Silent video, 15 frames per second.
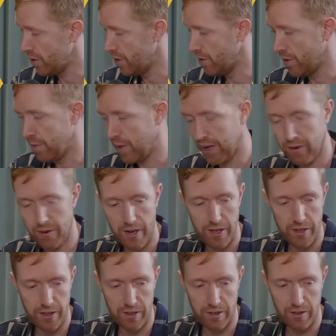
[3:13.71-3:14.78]
server
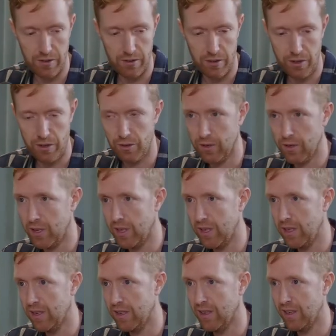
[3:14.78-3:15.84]
migration,
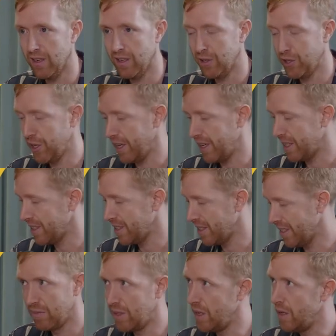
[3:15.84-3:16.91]
security checks,